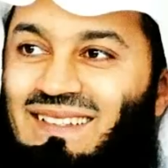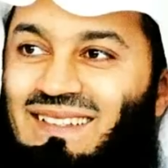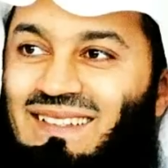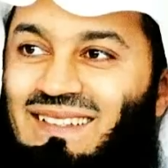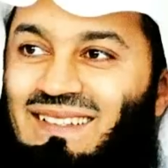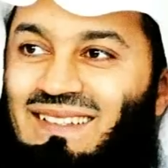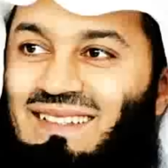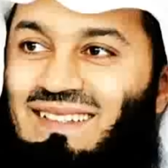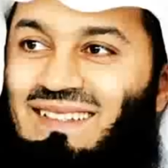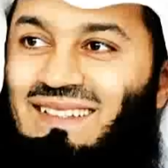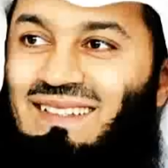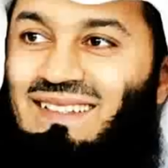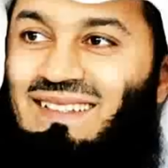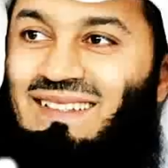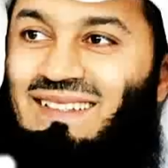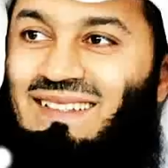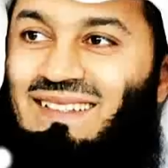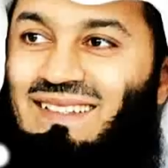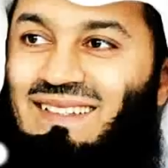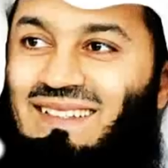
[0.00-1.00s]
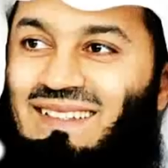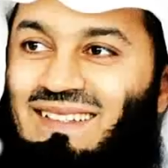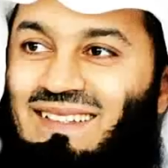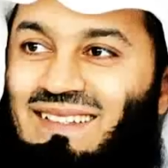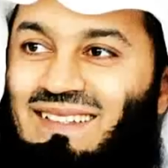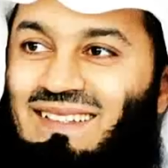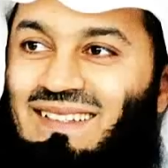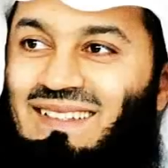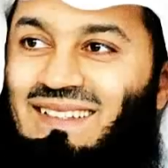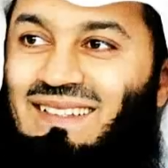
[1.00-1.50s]
Wow, did you hear that? But
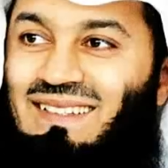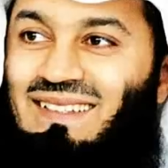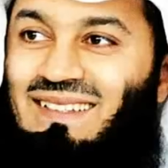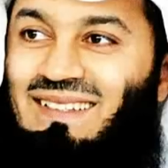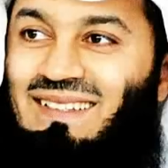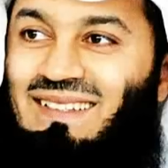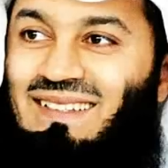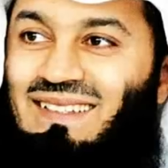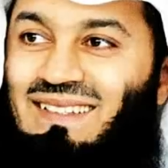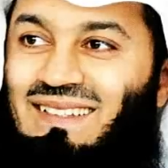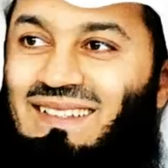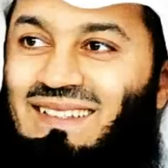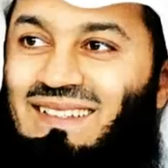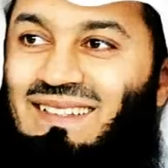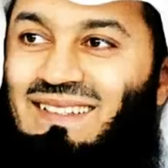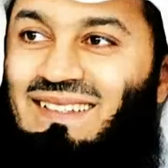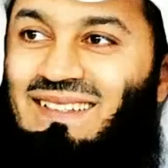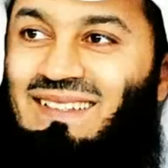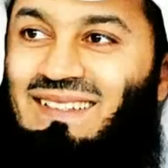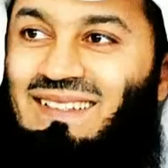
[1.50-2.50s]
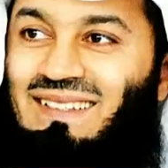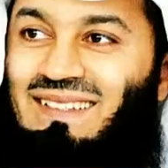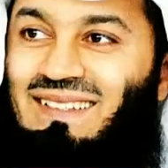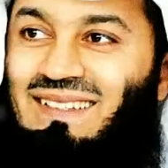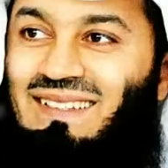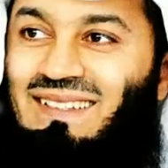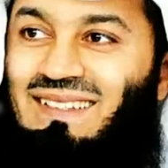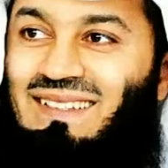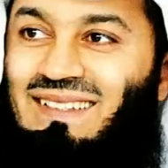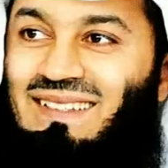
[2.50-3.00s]
where did you get the detail from, my
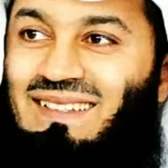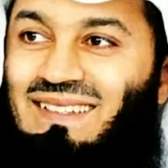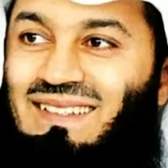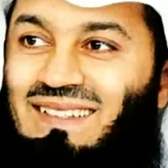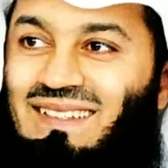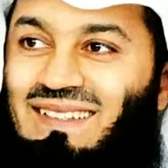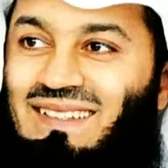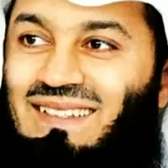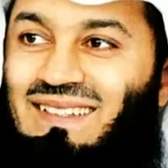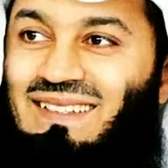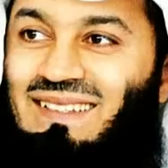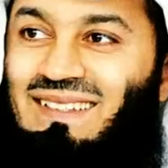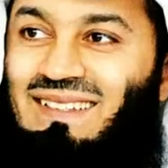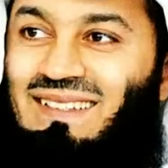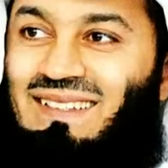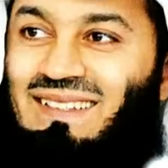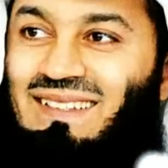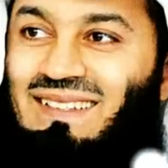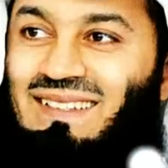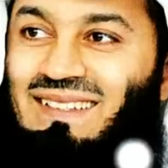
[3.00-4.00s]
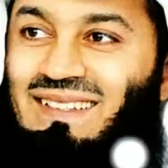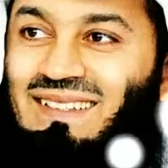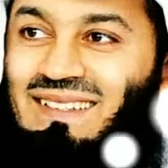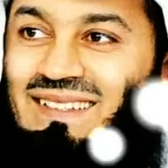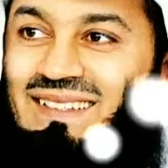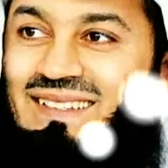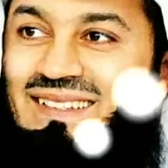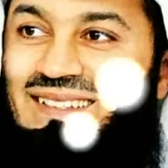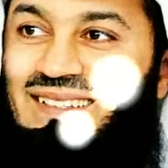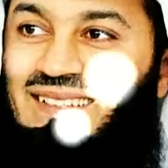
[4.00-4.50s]
brother? Stop at the hadith,
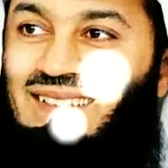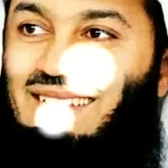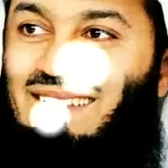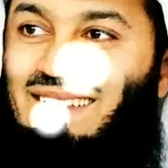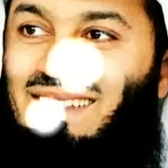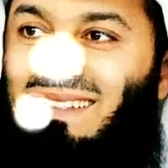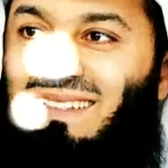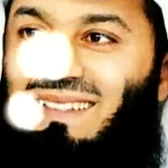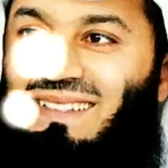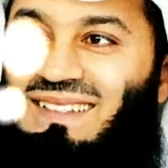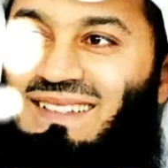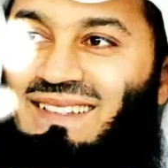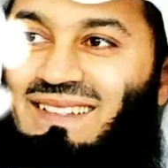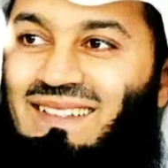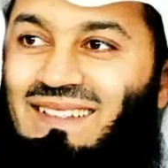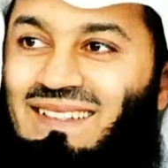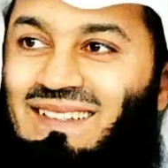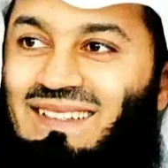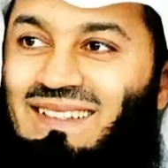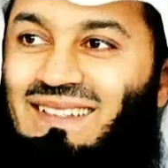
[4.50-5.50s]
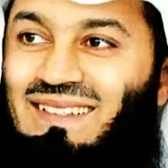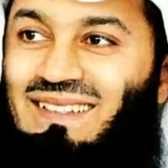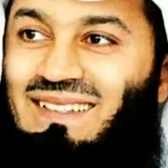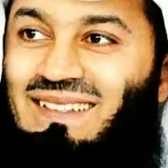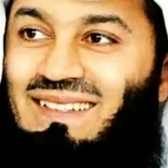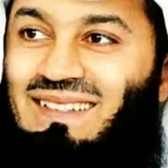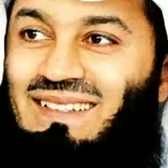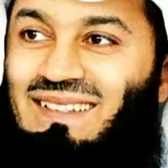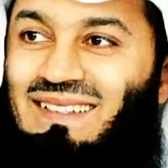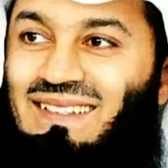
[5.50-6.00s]
stop at the Quranic verse. These
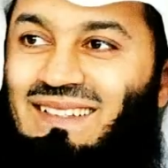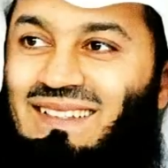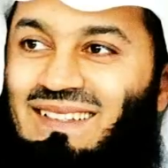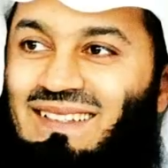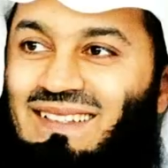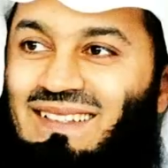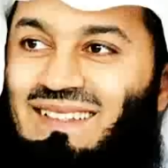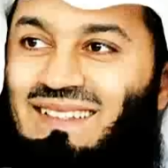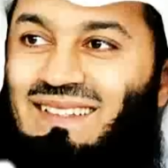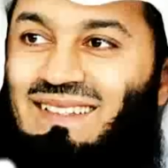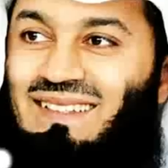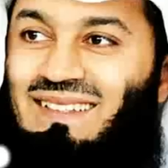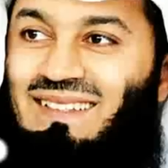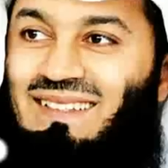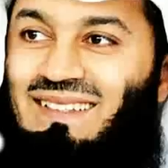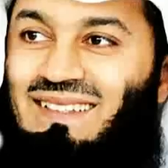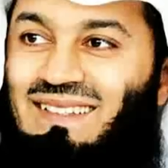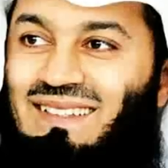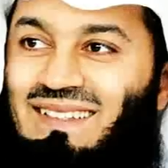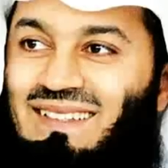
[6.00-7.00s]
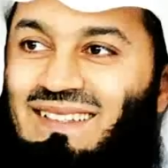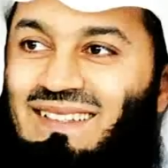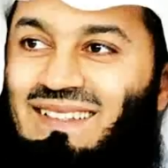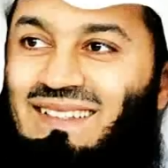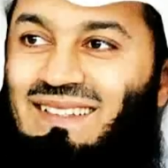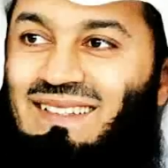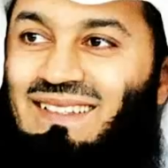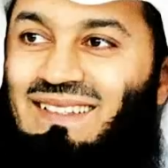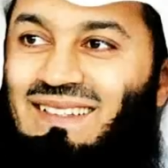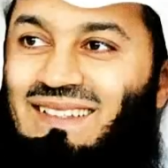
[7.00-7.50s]
are matters of the unseen.
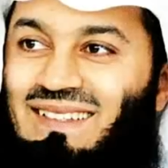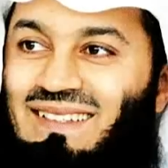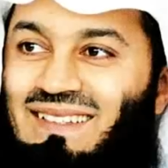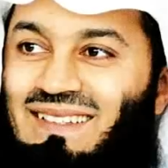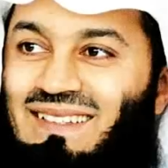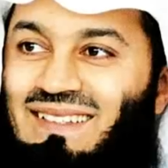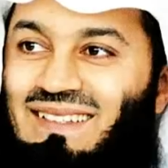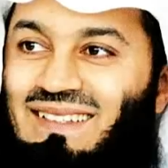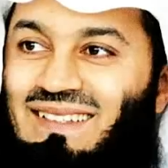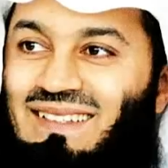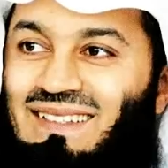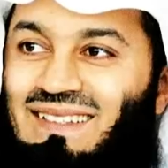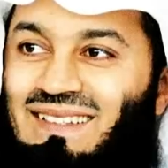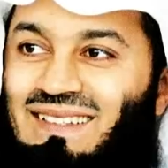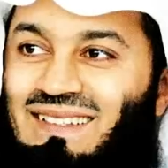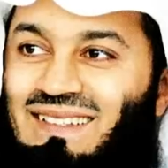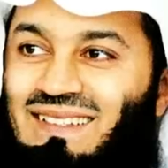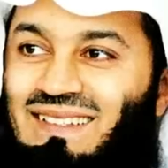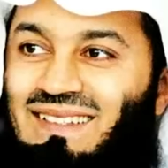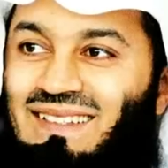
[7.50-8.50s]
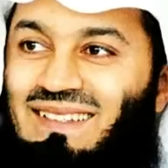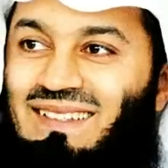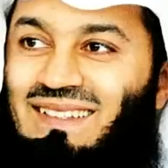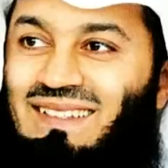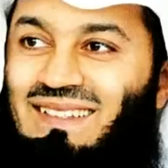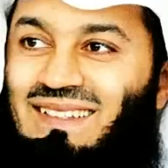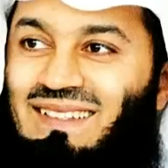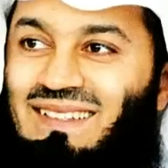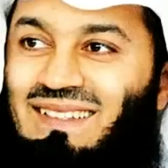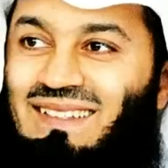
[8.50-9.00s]
May Allah subhanahu wa ta'ala
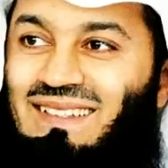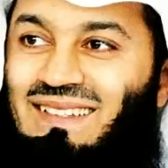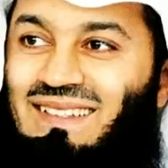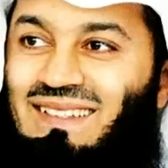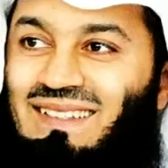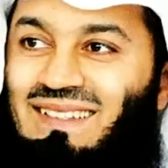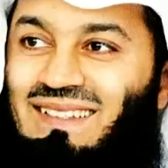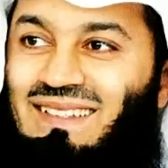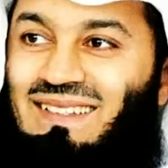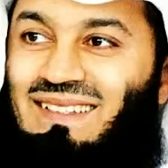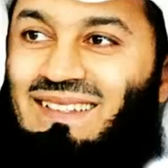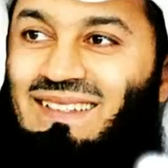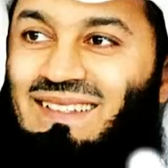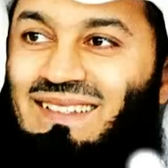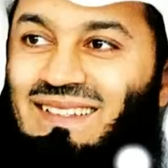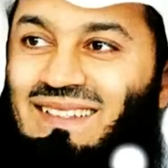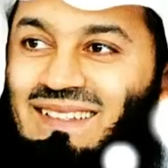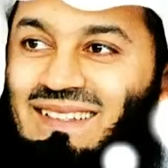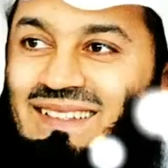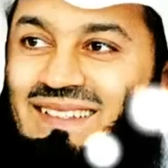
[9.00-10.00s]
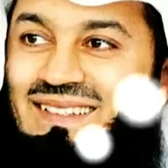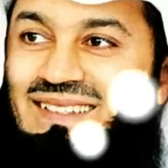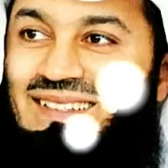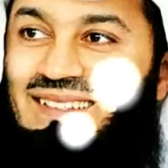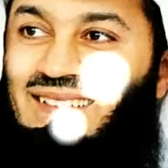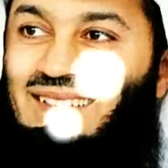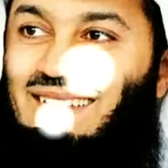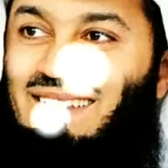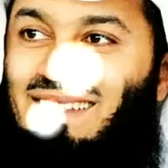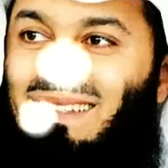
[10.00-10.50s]
protect us. So,
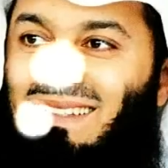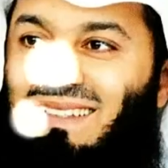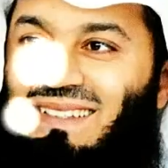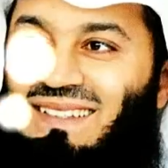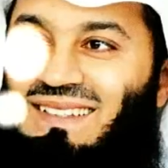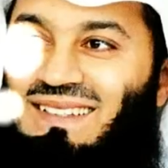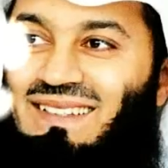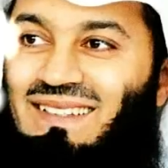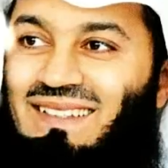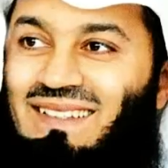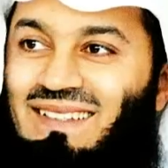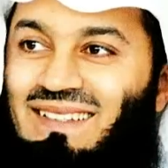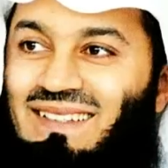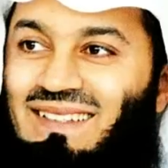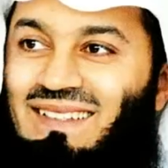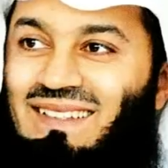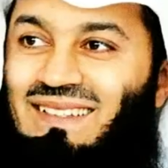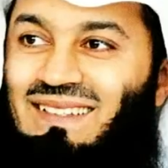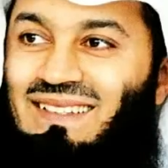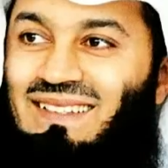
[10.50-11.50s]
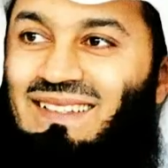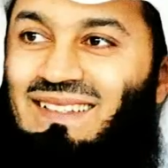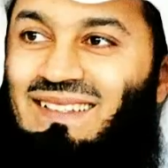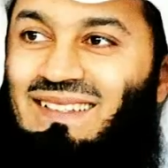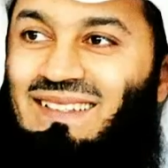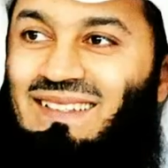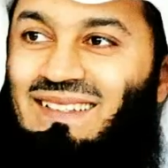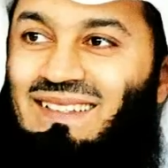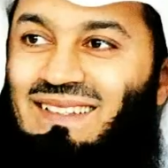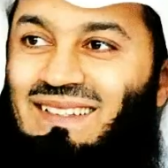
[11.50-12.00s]
we are being told, or we
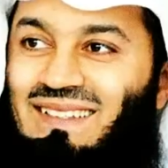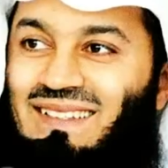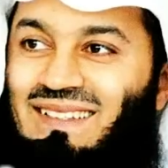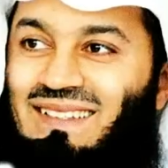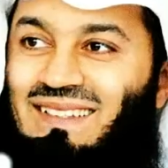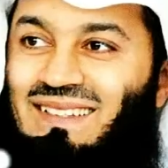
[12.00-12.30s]
were told,